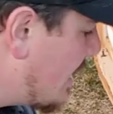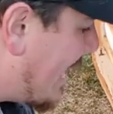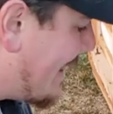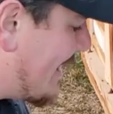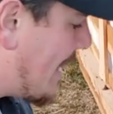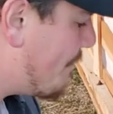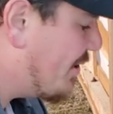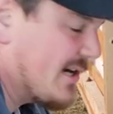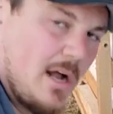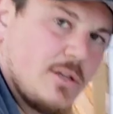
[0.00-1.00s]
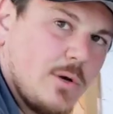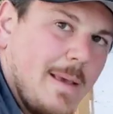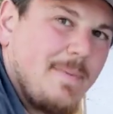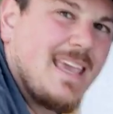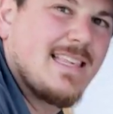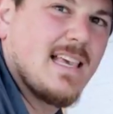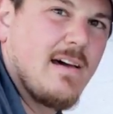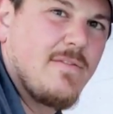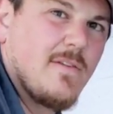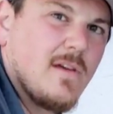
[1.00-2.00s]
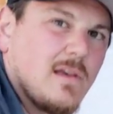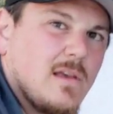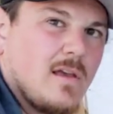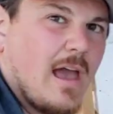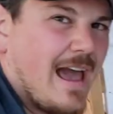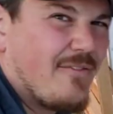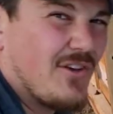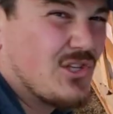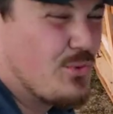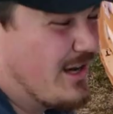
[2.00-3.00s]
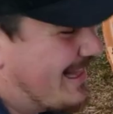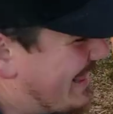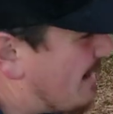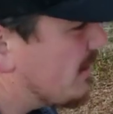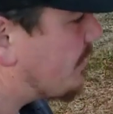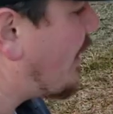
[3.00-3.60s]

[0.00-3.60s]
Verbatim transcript: and then they put it onto a piece of half inch wood. That was